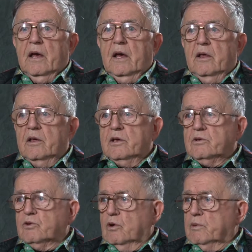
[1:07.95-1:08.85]
And he
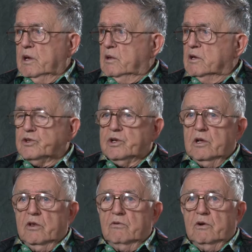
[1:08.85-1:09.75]
told me to enlisted
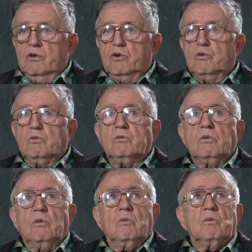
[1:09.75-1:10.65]
under a new
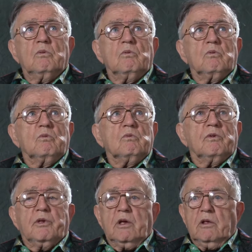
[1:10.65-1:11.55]

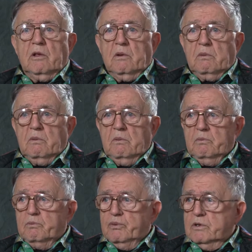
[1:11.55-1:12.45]
thing that
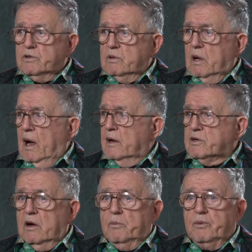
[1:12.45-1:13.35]
President
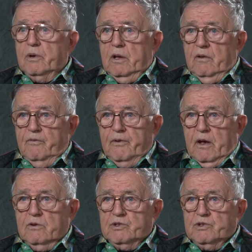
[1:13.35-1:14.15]
Eisenhower put in effect.